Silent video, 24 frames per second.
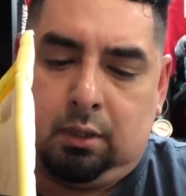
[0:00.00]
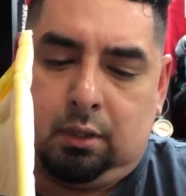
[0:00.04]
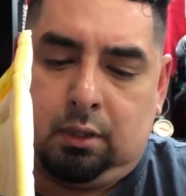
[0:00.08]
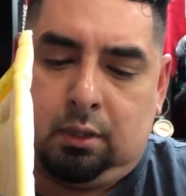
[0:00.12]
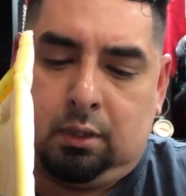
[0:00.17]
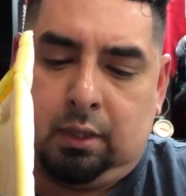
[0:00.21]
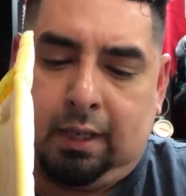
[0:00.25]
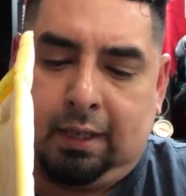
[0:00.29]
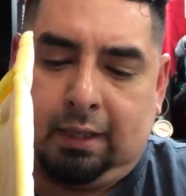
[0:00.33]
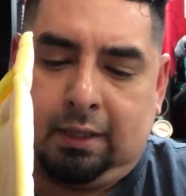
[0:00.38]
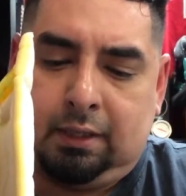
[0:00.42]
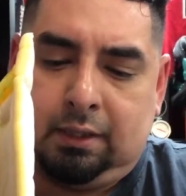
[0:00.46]

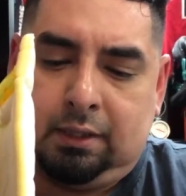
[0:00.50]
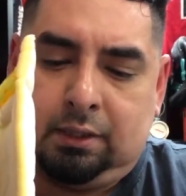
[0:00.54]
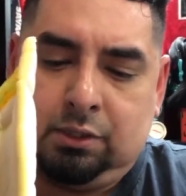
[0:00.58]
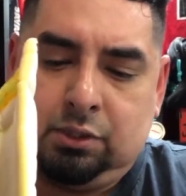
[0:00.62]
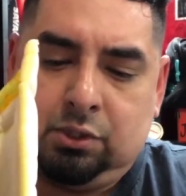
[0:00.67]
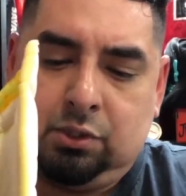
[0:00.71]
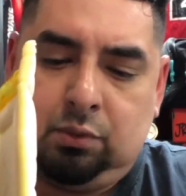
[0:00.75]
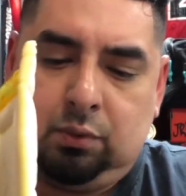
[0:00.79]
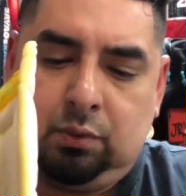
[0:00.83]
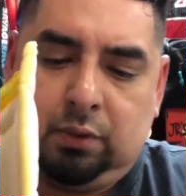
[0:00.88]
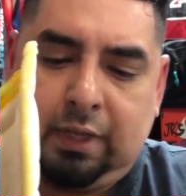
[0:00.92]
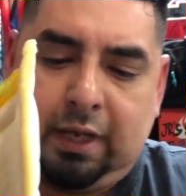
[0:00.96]
like a
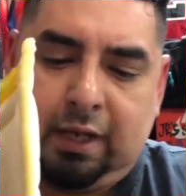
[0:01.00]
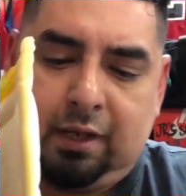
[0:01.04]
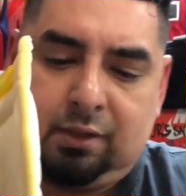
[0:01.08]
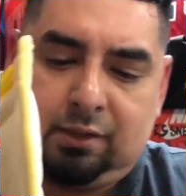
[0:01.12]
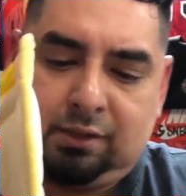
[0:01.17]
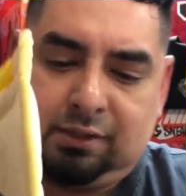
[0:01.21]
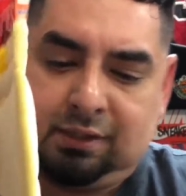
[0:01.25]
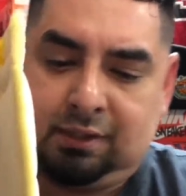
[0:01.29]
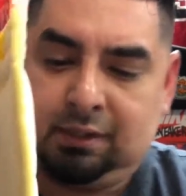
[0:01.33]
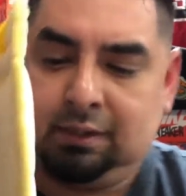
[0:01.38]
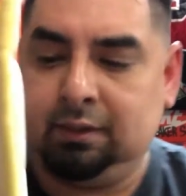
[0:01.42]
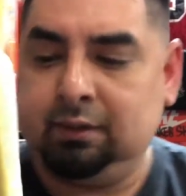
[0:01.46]

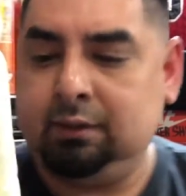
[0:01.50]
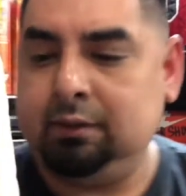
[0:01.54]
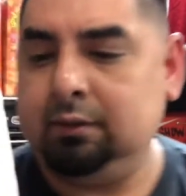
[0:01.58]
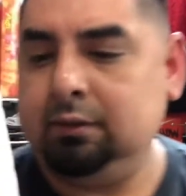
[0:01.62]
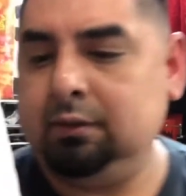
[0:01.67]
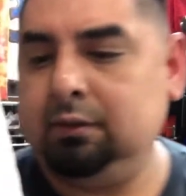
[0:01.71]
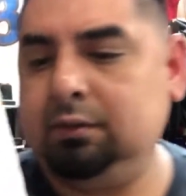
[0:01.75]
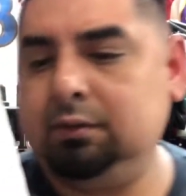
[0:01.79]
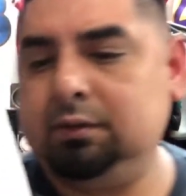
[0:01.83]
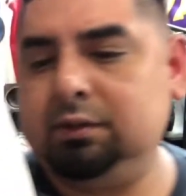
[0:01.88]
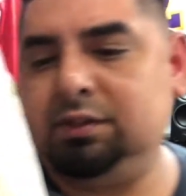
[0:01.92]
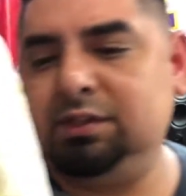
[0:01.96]

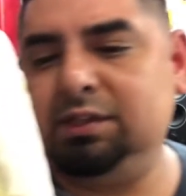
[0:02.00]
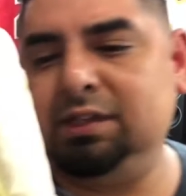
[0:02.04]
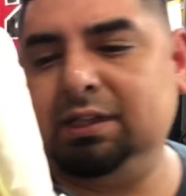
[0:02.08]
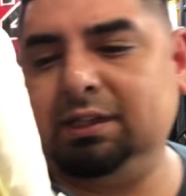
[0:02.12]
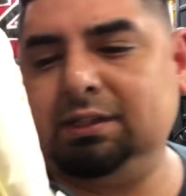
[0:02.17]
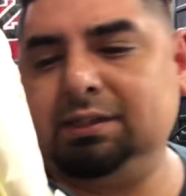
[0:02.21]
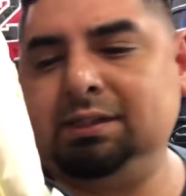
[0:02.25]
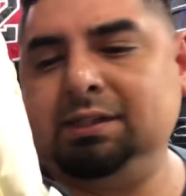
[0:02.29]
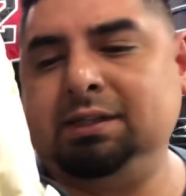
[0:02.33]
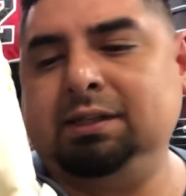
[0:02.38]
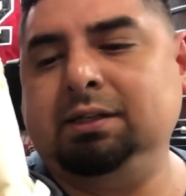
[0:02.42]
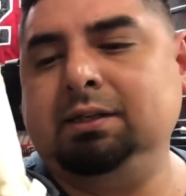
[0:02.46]

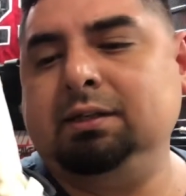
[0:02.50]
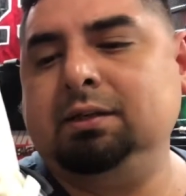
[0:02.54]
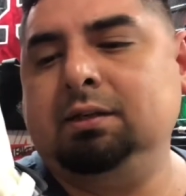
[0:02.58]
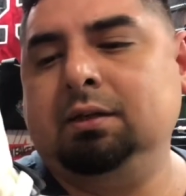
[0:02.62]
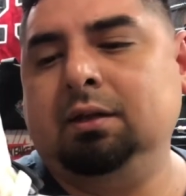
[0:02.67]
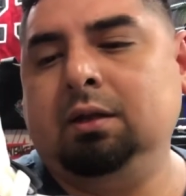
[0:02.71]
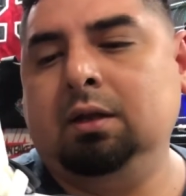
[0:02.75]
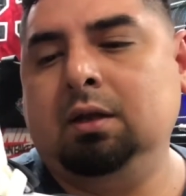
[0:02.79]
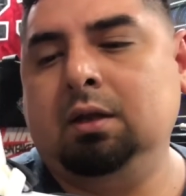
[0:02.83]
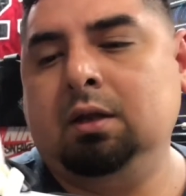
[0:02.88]
2016